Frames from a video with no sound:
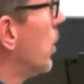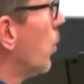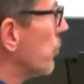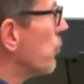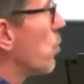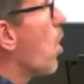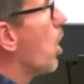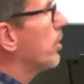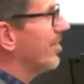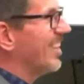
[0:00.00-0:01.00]
were
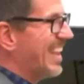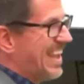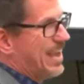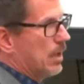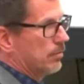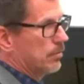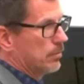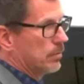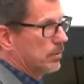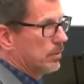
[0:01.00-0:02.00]
drawn to the chaos
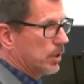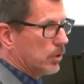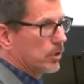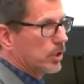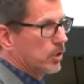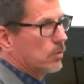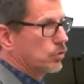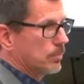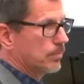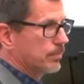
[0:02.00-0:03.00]
here in
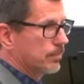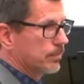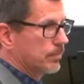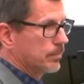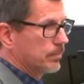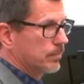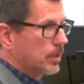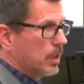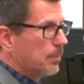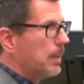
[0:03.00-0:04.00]
Kenosha.
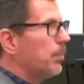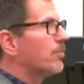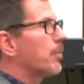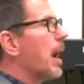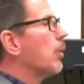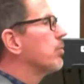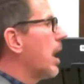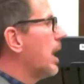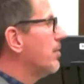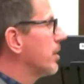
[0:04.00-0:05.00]
People from
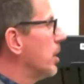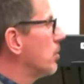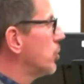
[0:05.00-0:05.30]
outside of Kenosha